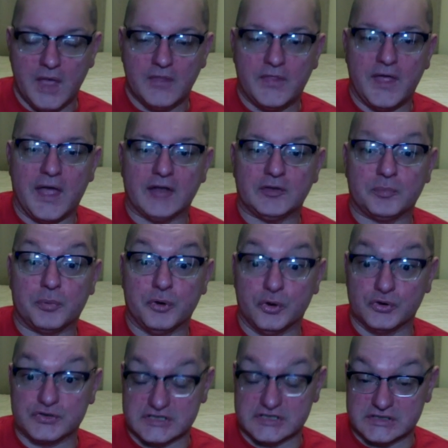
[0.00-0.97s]
that
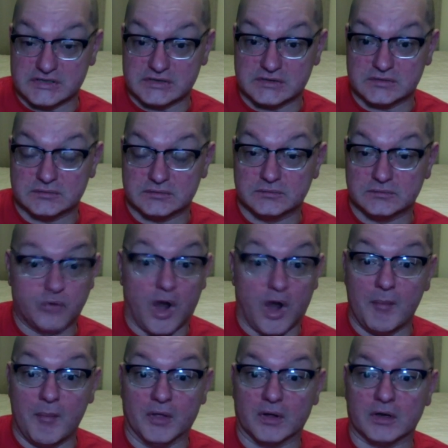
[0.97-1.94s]
produces raw
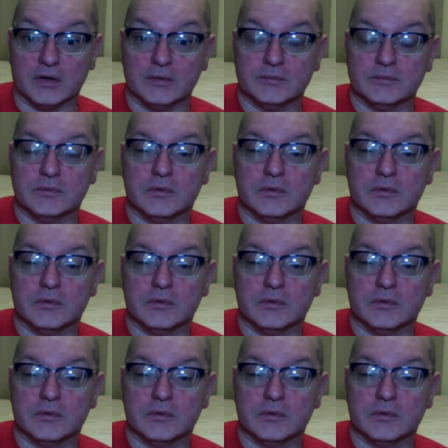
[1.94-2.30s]
milk,